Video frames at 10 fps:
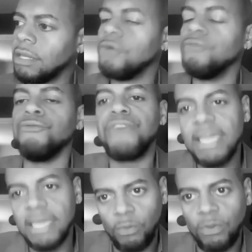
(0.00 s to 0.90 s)

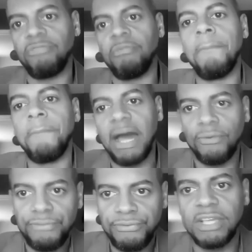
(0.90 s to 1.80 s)
convey it with my
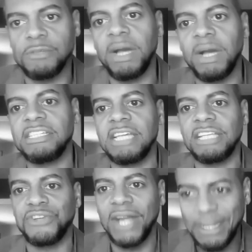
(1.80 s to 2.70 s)
mouth as much as
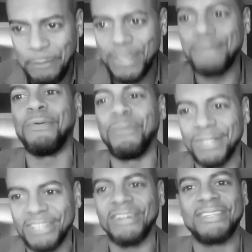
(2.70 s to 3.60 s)
I tried, and people
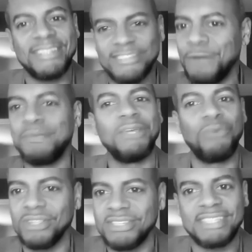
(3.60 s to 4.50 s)
would not, because nobody
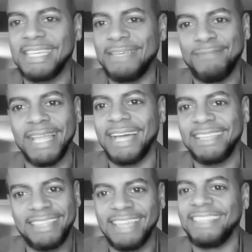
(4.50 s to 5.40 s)
wants to seem
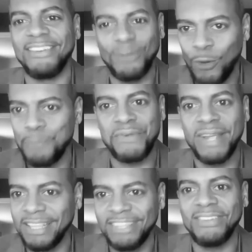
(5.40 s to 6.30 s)
like they don't
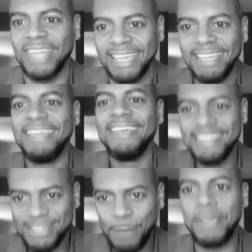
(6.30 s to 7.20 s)
comprehend, do they?
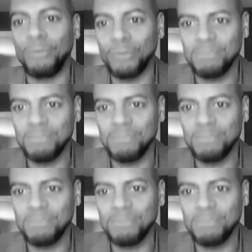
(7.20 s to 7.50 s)
So people